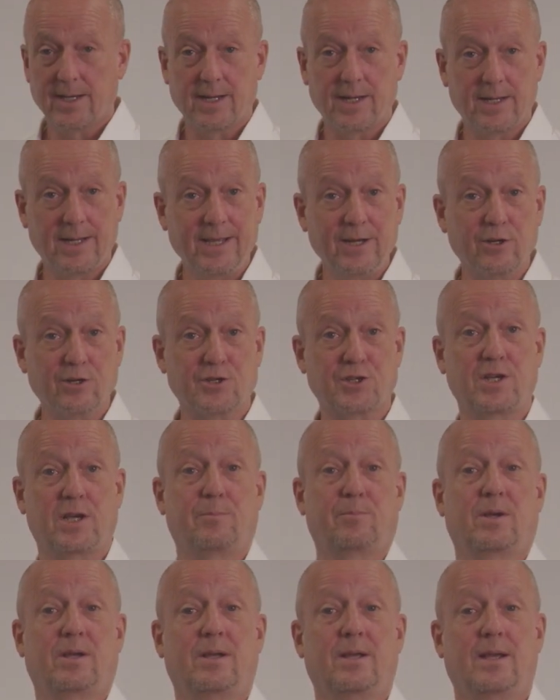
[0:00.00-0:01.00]

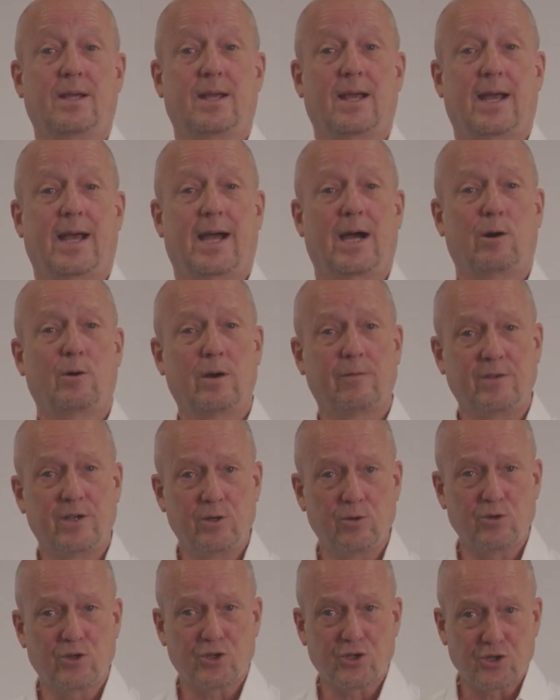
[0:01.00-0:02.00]
Leadership. How have
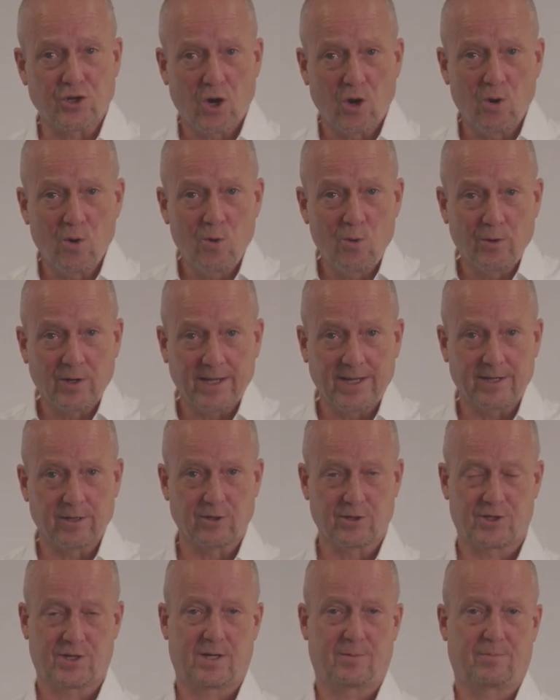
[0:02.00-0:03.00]
you shown
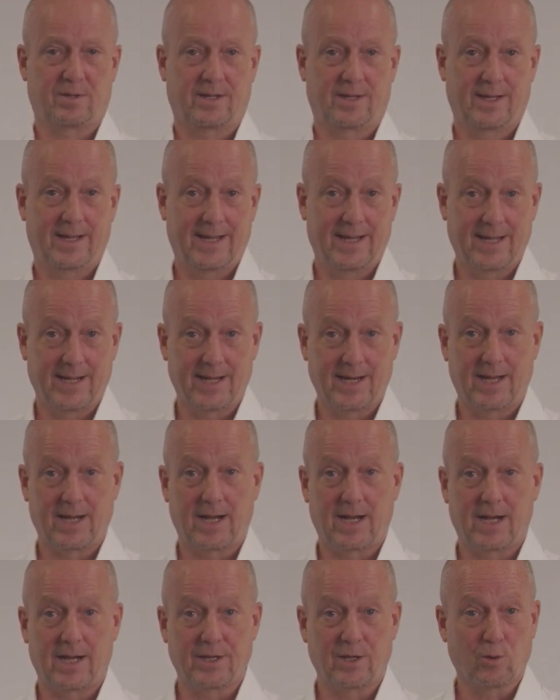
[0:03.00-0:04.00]
leadership in
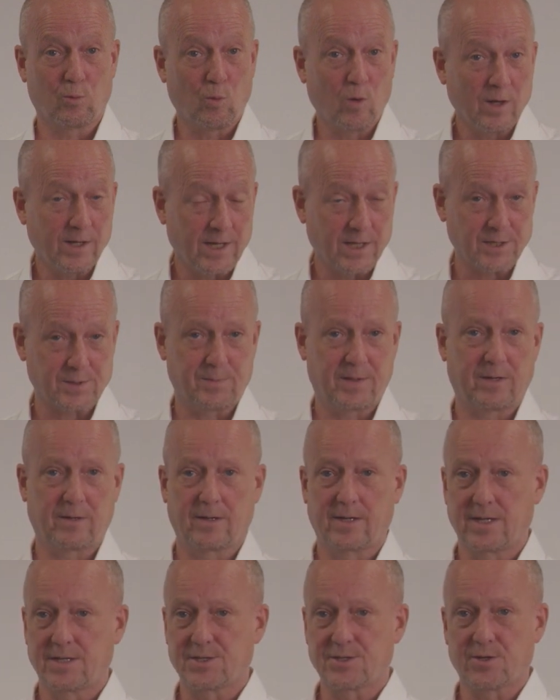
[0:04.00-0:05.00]
your work
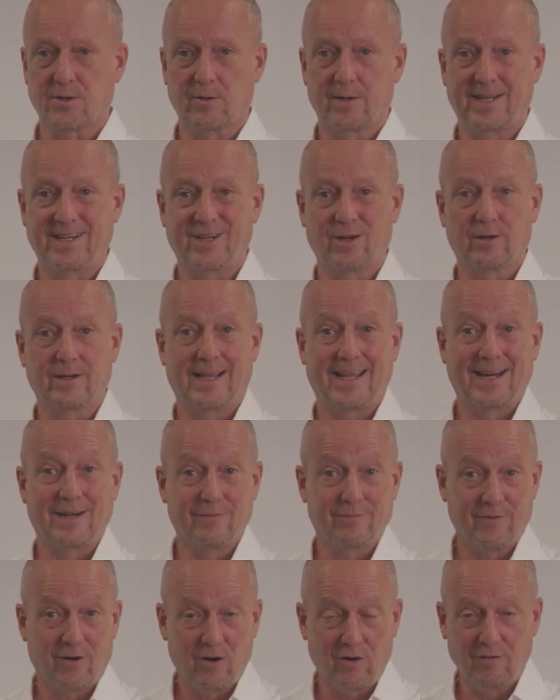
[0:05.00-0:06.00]
experience or in your
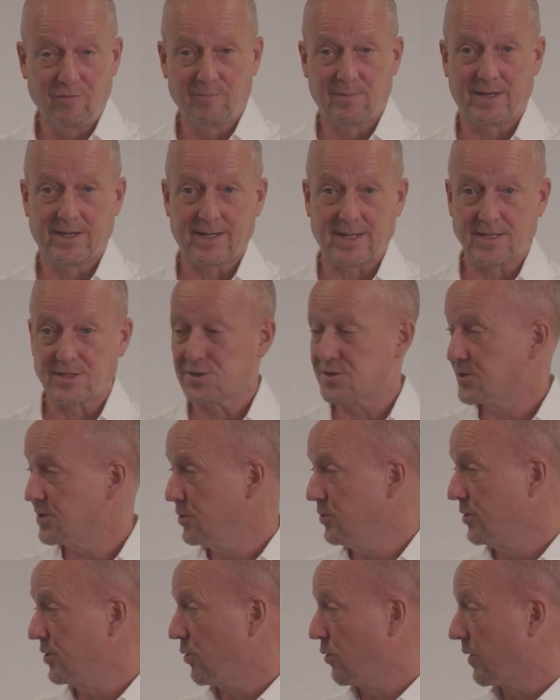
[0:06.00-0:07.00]
involvement in
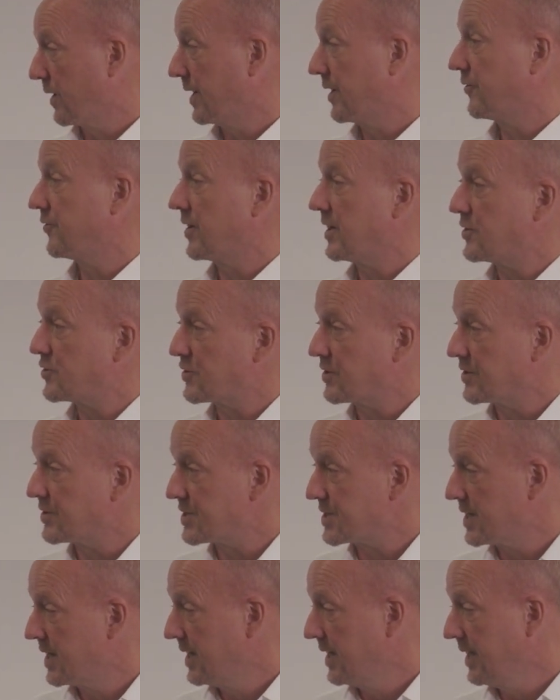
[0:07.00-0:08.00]
student
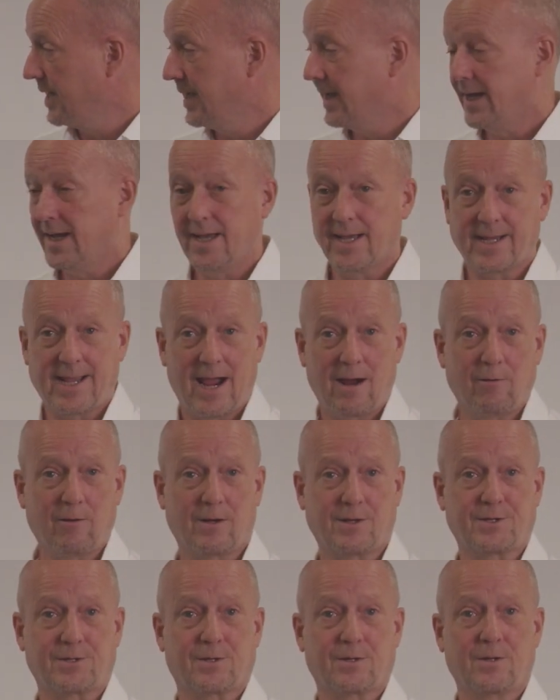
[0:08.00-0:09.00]
organizations?
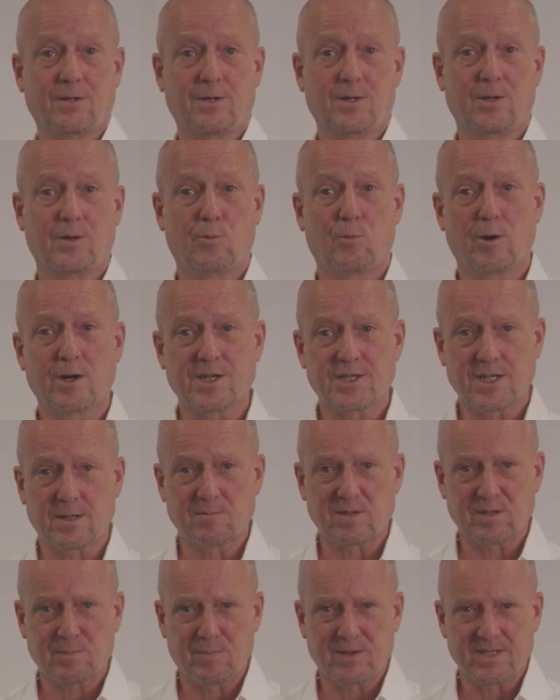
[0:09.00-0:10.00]
Character. What are
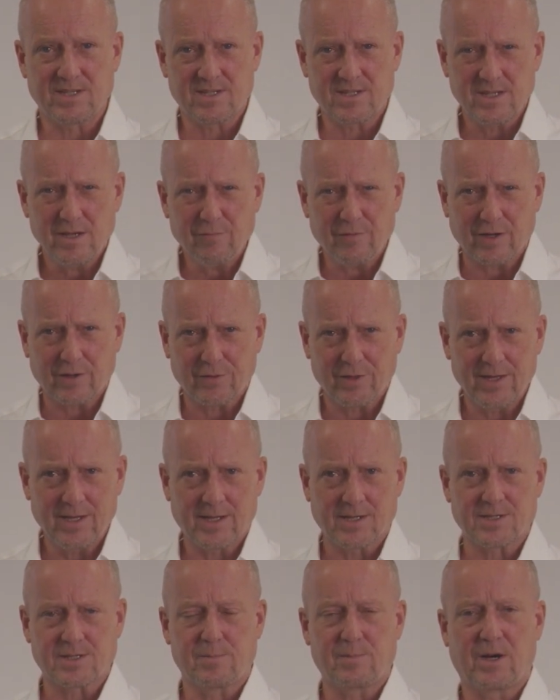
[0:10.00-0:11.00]
some specific
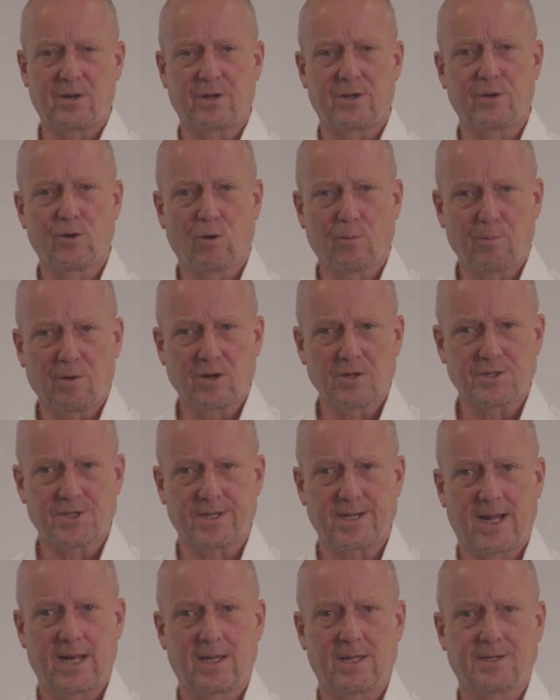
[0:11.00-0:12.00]
things about your
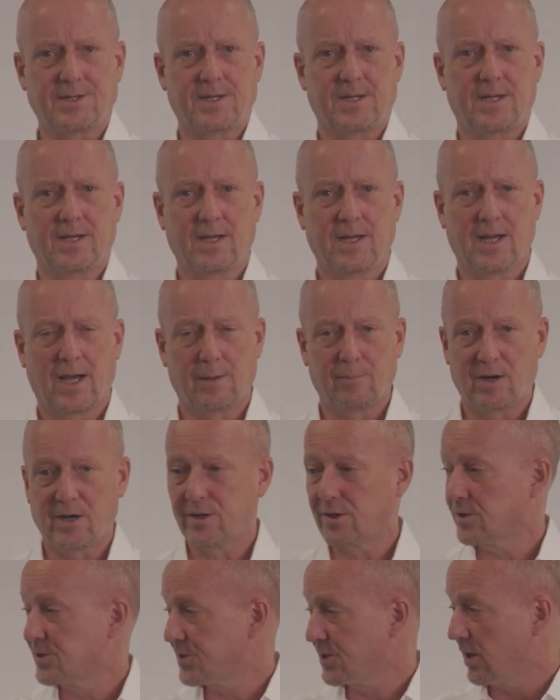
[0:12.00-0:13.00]
personality,
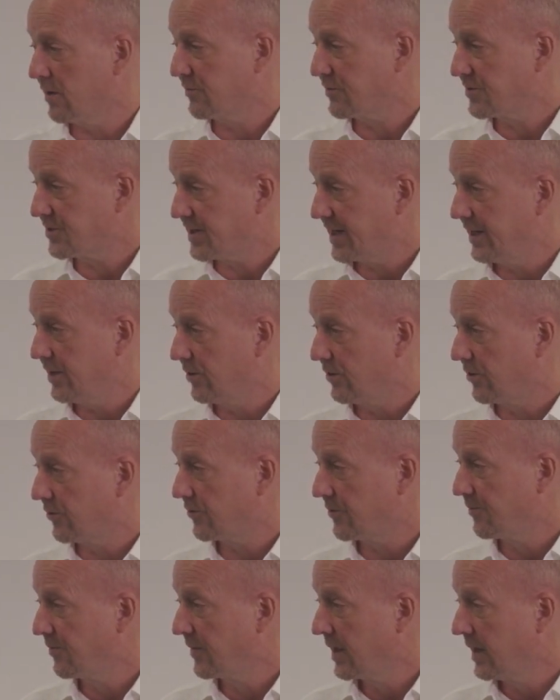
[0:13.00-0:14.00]
about your soft
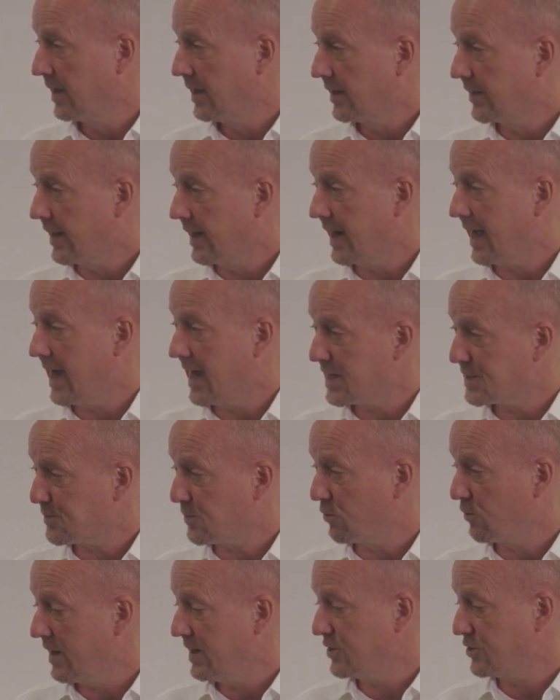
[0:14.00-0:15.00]
skills? Then
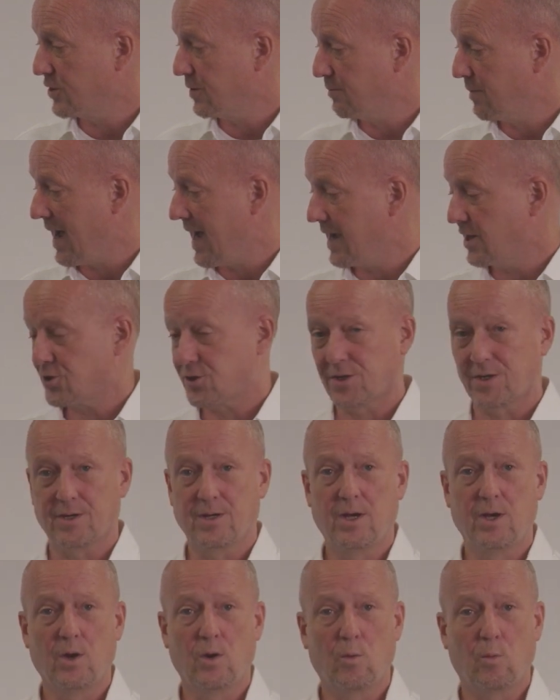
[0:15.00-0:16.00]
aspiration, passion.
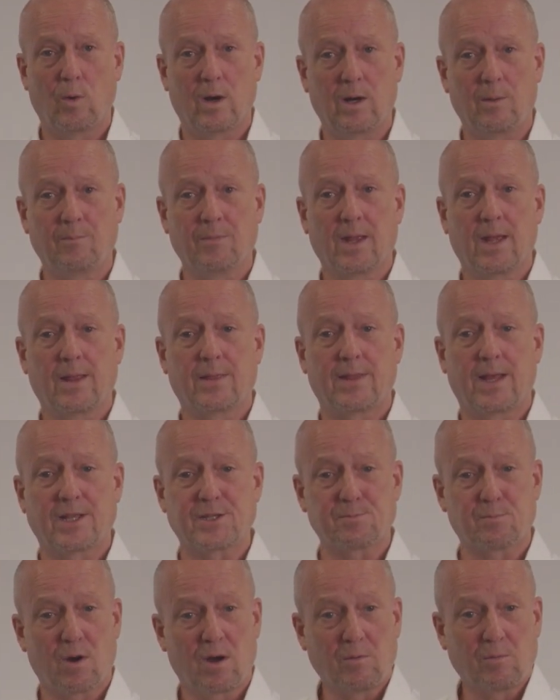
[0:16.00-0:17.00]
Well,
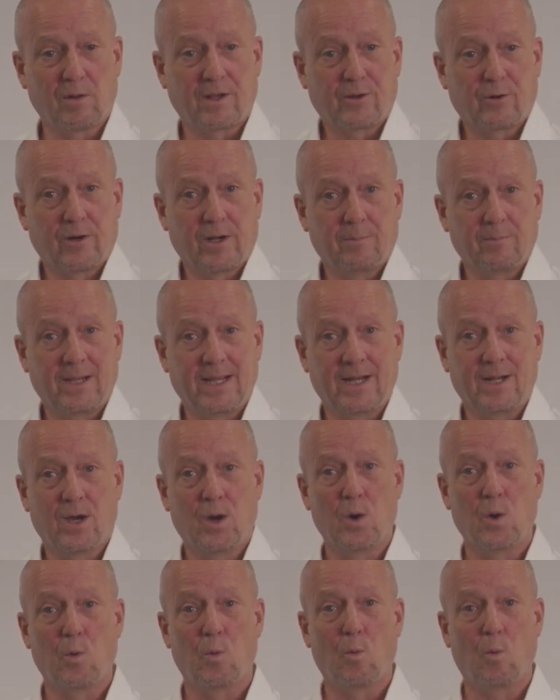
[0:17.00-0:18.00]
that's probably going to mean,
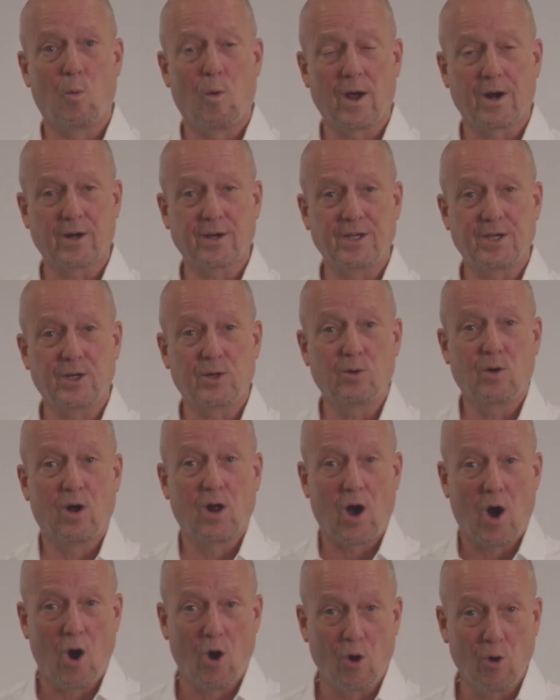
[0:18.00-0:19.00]
what are you
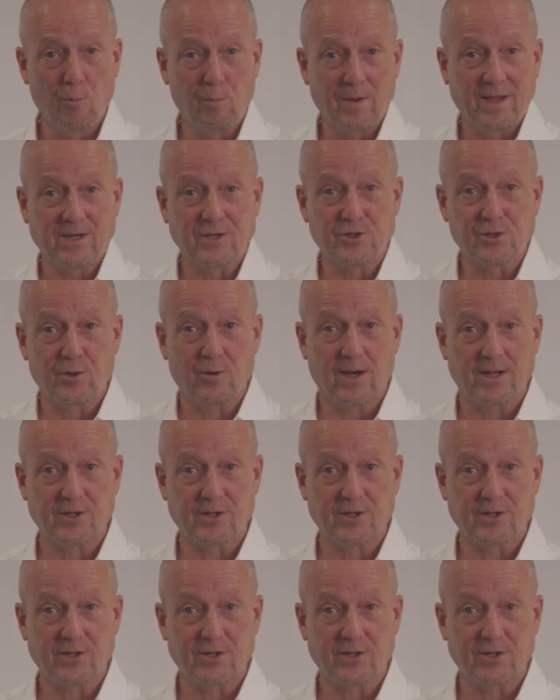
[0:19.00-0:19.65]
hoping to